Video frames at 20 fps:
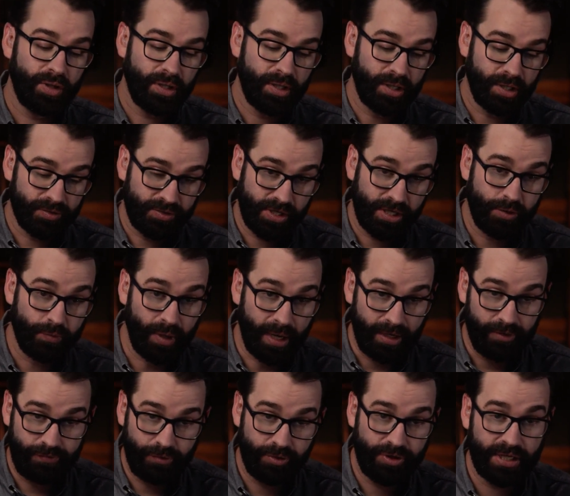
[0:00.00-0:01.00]
And I'll tell you
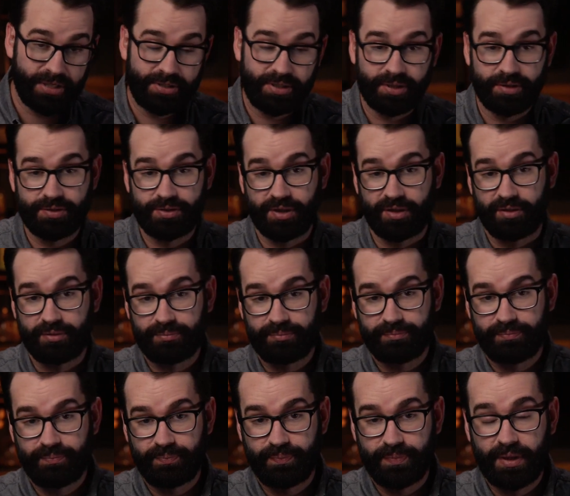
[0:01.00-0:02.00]
why. A few things to consider.
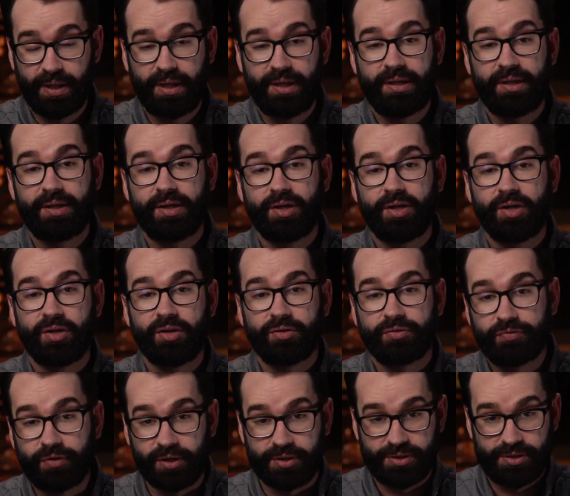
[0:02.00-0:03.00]

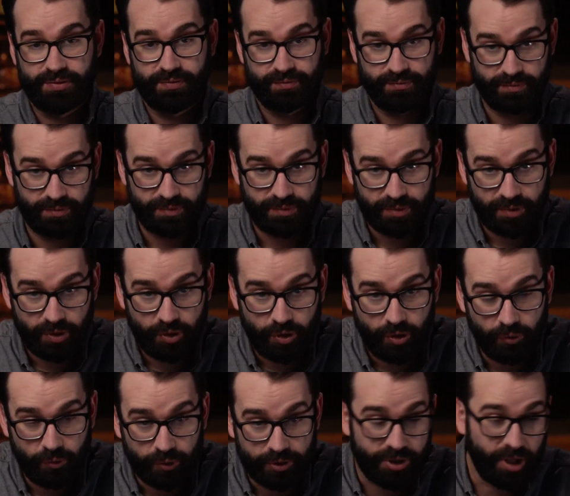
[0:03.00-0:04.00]
First,
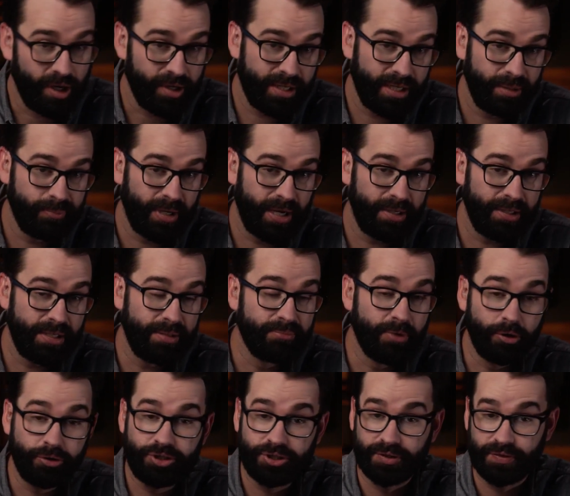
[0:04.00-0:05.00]
we're talking about
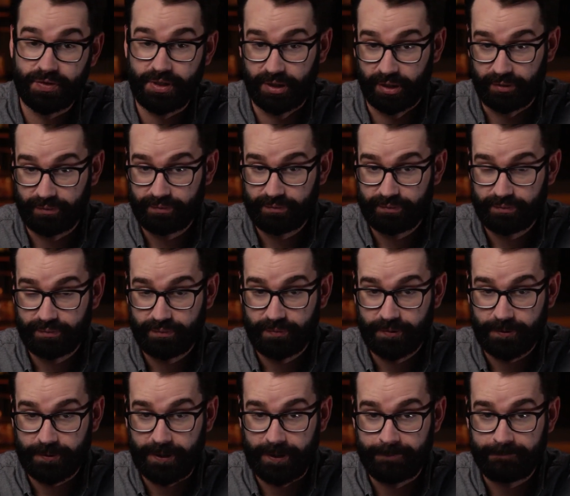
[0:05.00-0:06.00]
emotions here,
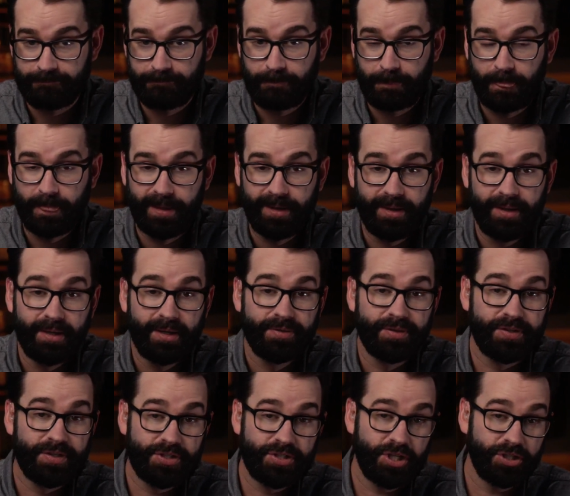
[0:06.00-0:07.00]
okay?
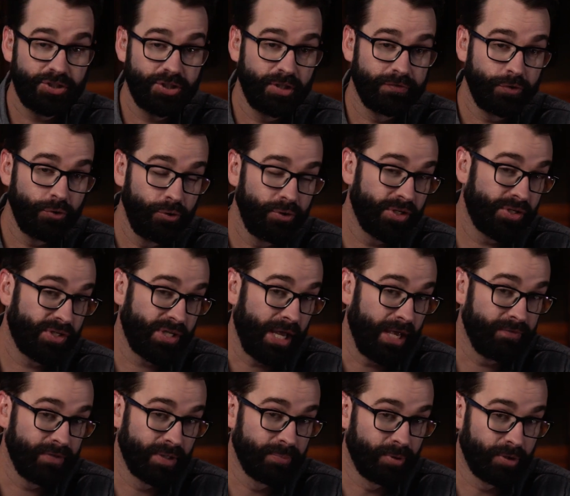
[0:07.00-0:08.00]
The decision of who to
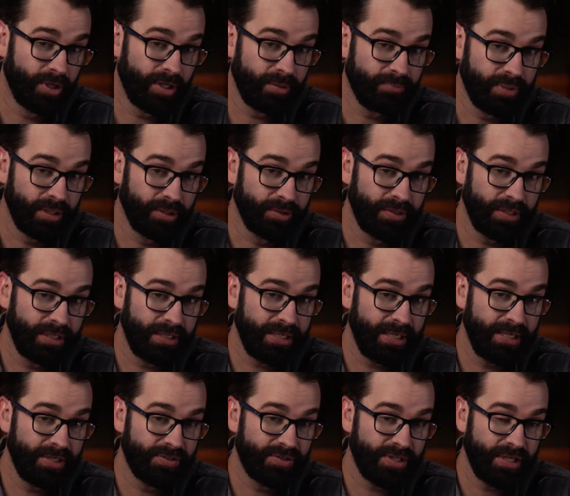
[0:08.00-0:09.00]
save in a burning building
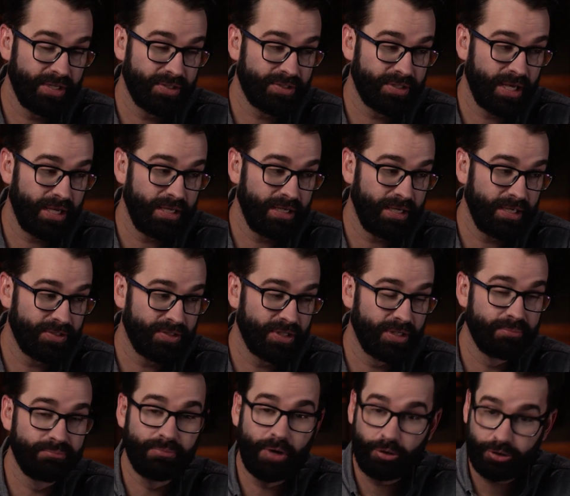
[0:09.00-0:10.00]
is an
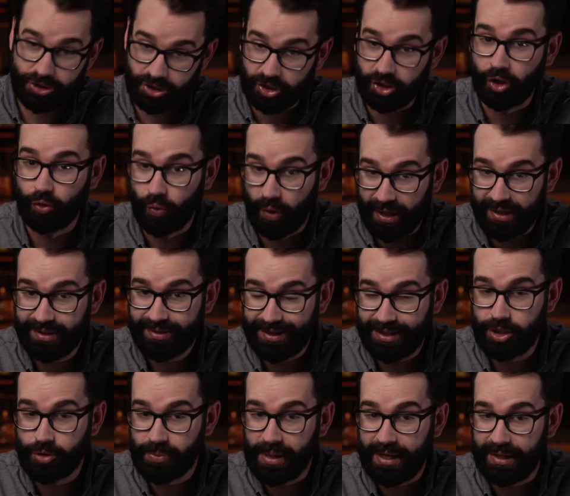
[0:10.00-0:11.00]
emotional one
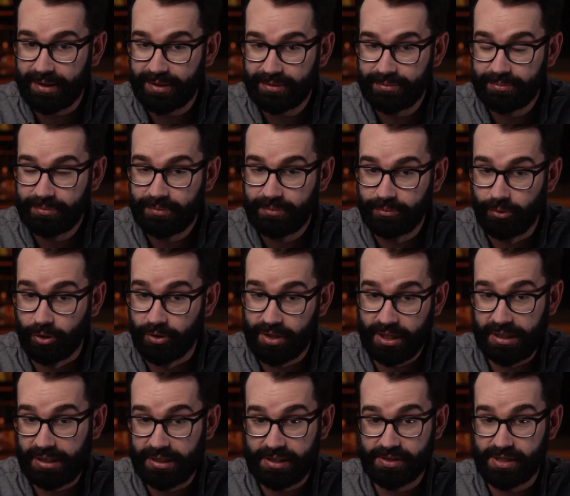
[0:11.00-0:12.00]
that you make more
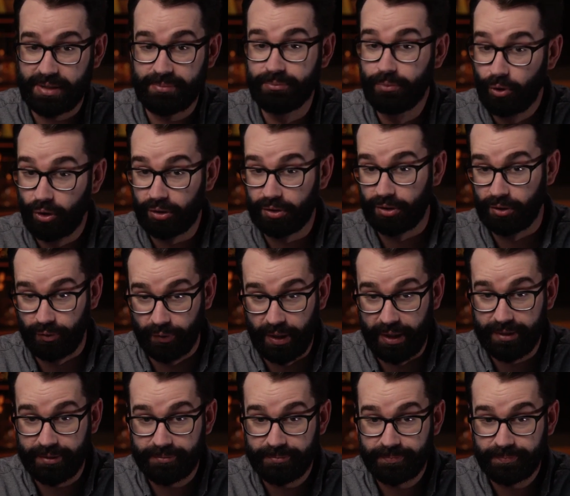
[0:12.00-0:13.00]
than it is a moral
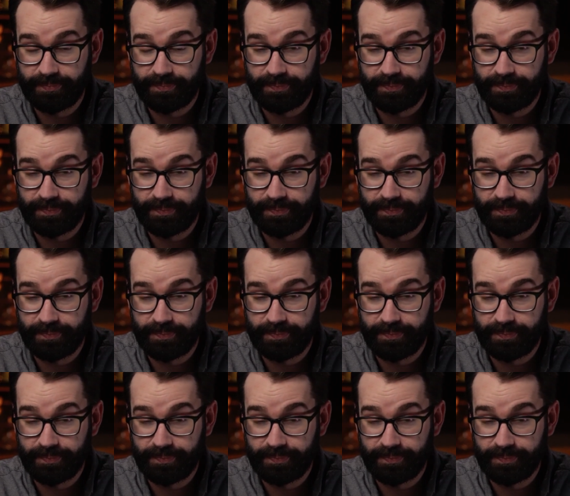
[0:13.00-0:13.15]
one.